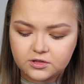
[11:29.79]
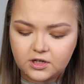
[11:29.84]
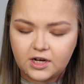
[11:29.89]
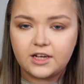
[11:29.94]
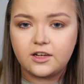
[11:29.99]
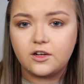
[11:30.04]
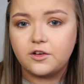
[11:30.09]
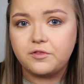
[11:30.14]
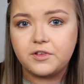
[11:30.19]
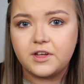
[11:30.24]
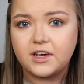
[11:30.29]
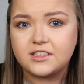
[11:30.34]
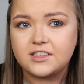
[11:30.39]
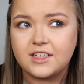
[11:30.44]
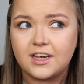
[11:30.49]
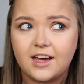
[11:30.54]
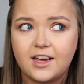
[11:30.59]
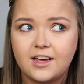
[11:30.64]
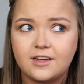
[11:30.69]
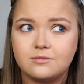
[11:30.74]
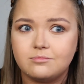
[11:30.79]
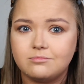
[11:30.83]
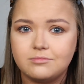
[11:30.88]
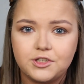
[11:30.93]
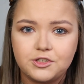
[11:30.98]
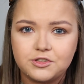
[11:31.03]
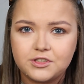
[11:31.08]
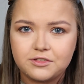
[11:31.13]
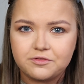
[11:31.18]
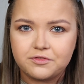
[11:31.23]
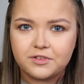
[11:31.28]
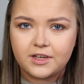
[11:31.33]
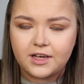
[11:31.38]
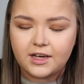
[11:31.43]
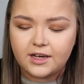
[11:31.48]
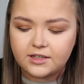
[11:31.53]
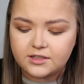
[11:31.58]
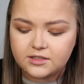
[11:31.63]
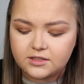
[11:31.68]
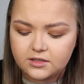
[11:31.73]
I love this. Again, used it for
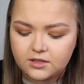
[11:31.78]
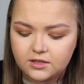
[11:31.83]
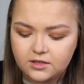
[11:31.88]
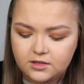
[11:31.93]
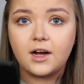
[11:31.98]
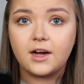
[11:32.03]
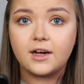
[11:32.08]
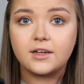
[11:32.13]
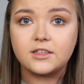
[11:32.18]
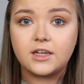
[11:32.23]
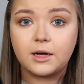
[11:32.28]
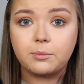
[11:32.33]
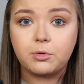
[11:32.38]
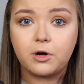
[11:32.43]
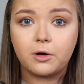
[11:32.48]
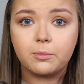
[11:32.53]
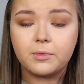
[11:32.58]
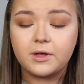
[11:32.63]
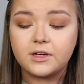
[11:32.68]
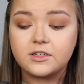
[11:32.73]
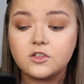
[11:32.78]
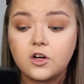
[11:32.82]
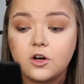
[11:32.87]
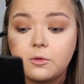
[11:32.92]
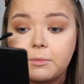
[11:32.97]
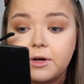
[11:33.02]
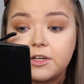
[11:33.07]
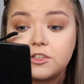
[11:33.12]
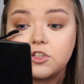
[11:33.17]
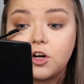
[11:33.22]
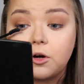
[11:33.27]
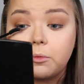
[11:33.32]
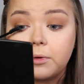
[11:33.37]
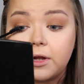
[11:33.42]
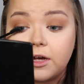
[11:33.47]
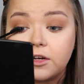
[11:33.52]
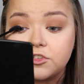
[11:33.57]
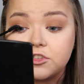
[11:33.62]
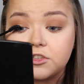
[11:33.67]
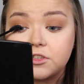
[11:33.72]
years, and I pop this on my top
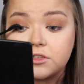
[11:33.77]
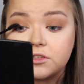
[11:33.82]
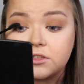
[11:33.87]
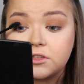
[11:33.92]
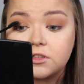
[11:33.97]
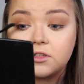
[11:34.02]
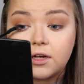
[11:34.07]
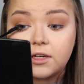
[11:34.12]
lashes.